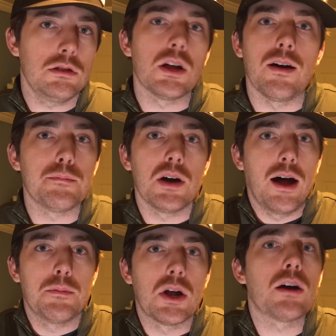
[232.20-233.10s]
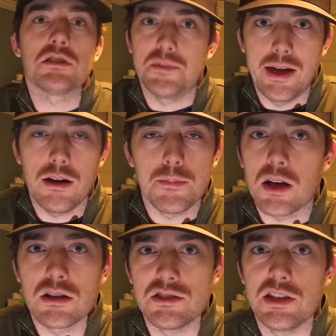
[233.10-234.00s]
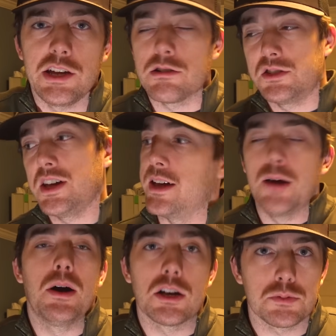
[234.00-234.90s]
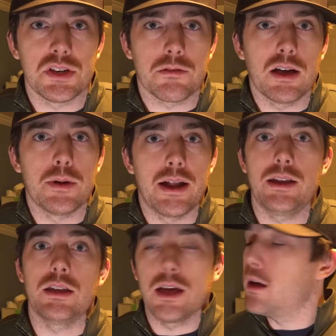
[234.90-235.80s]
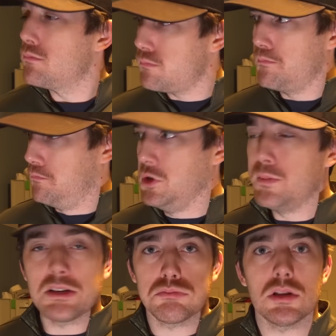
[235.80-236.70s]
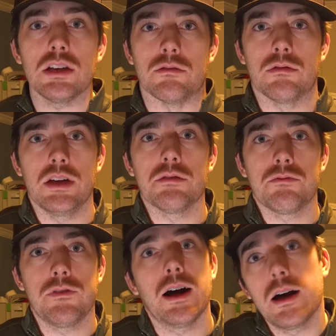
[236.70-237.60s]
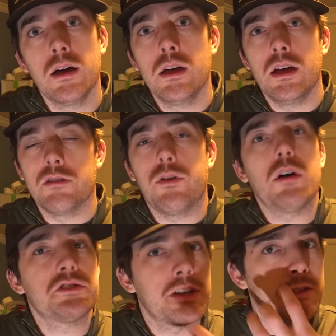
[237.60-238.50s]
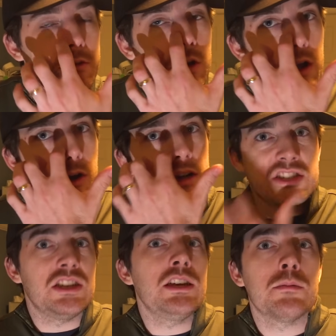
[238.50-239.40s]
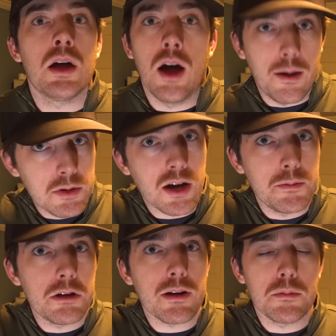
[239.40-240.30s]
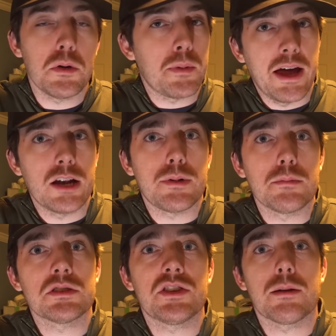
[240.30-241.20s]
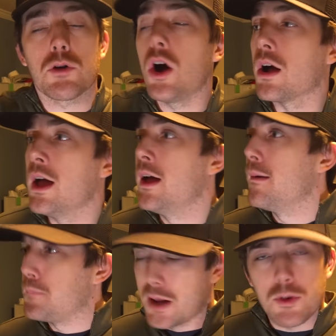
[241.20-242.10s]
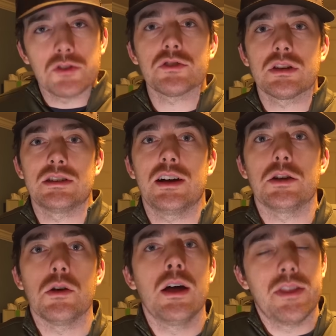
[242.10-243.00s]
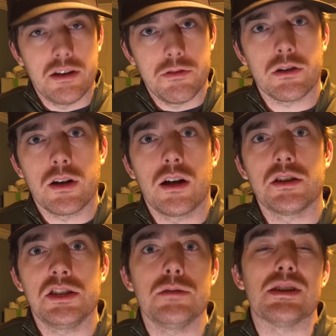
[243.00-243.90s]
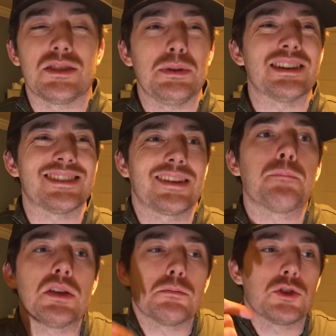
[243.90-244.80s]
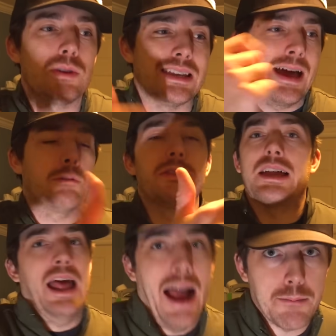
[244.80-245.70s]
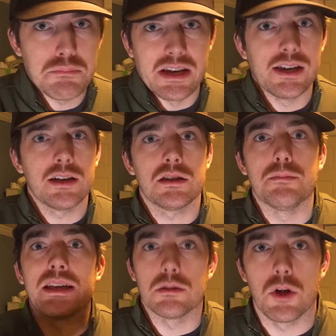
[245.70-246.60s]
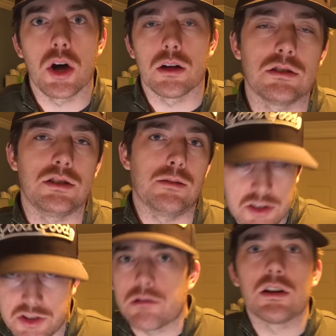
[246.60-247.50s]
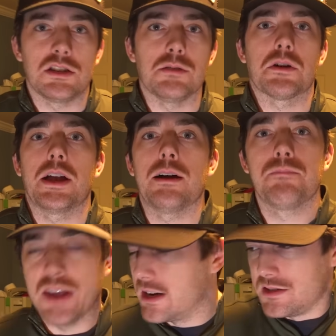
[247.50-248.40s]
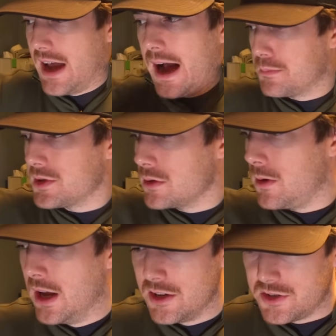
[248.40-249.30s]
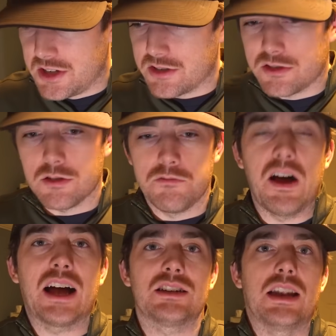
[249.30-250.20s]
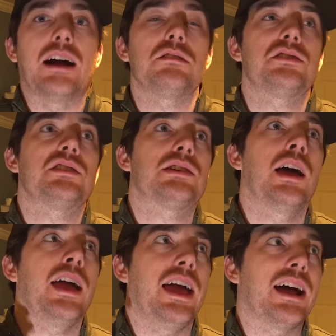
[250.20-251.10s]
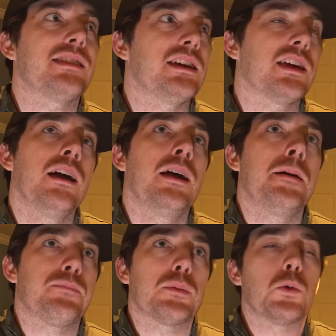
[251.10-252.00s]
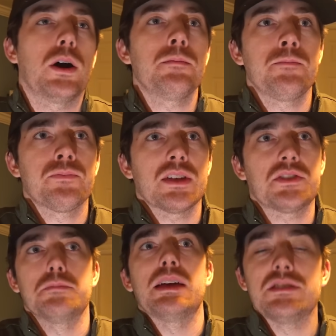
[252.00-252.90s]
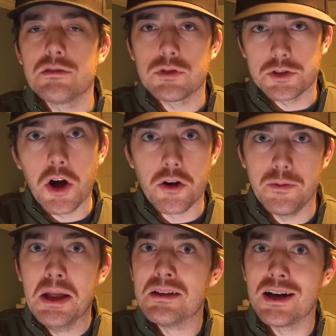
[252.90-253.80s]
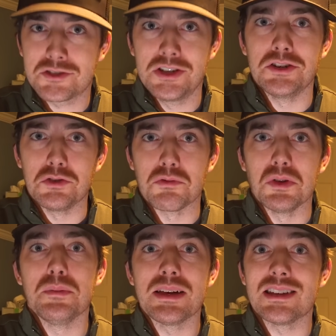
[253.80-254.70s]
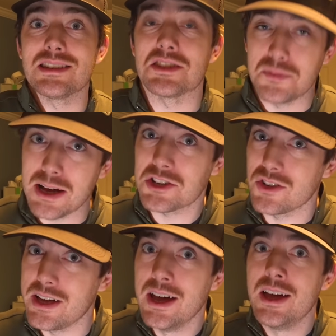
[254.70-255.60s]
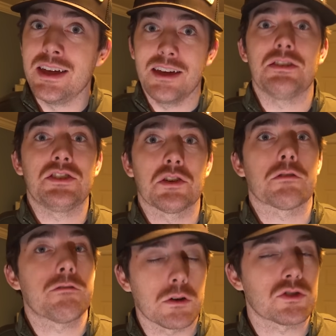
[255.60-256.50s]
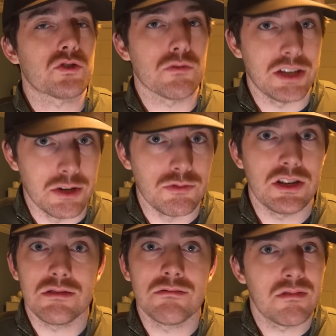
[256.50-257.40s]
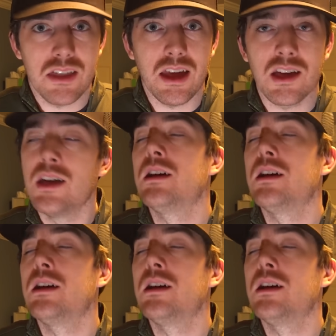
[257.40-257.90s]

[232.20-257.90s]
you know, I'm an honest man. I'm not going to sit here and say I'm 100% right about anything. And you best believe, if all of a sudden they're not on a team, I'm going to come here and I'm going to put my hand up. I'm going to say I'm wrong. But I'm also going to tell you that if they're not on a team, it's because something between now and then happened to make them not team. Because they're on a team right now. That is absolute statistical fact analysis. And I think, number one, that's amazing for the tournament. That's going to do really big things, especially if it's their first reunion thing.